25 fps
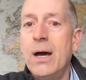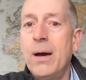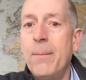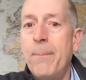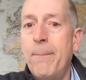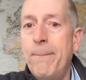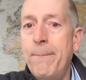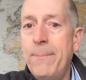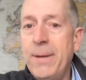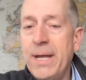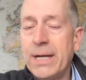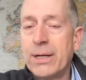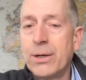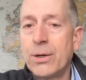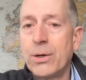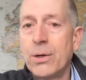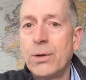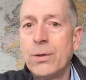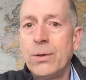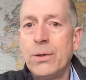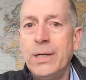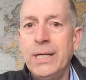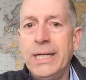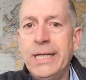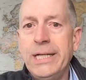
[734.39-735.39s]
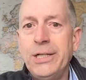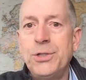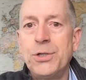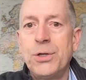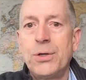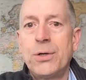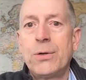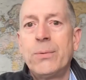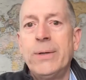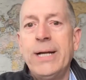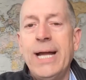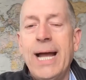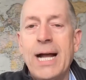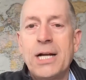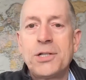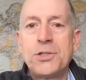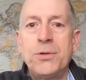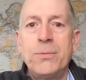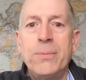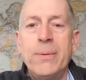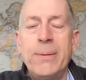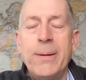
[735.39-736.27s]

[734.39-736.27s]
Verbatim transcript: a bigger knee jerk reaction.